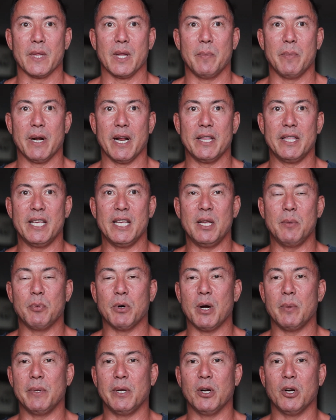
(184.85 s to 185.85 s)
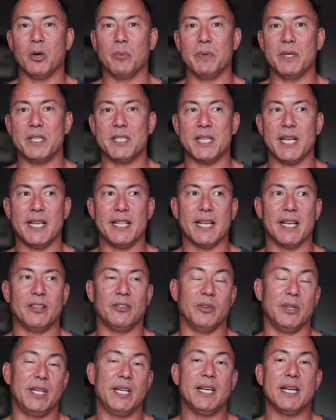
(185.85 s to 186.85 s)
But I think he probably heard me say that,
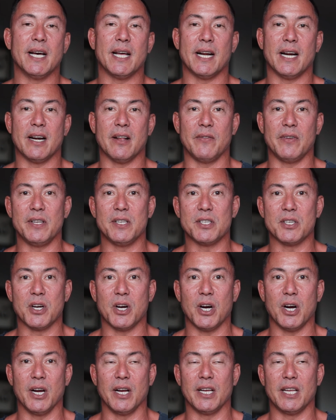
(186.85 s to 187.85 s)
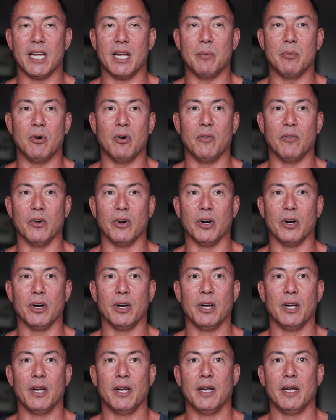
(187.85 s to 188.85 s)
so he got out of his car and came over,
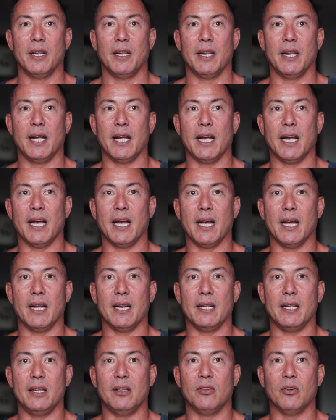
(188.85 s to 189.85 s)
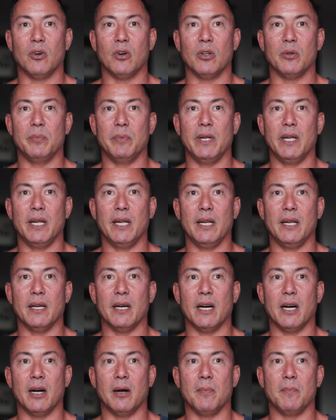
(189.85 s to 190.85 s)
and he told me
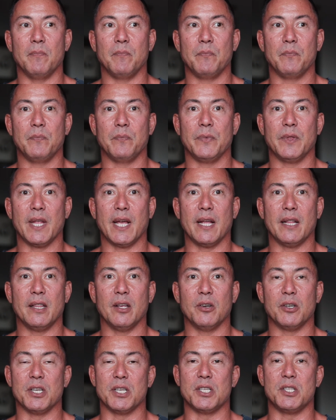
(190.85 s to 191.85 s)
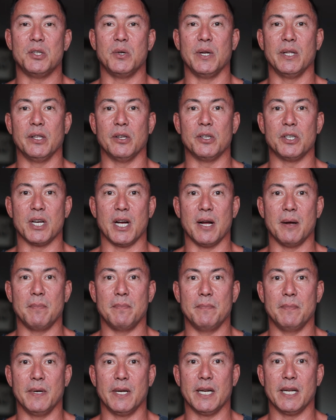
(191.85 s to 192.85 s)
that they're just doing their
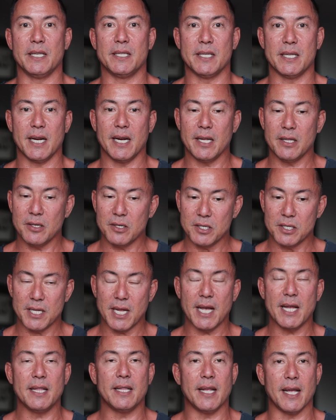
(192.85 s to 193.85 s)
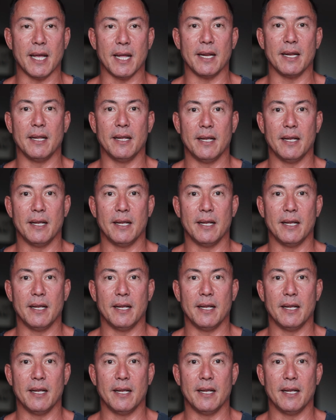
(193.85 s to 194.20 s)
job. And I said, I understand that.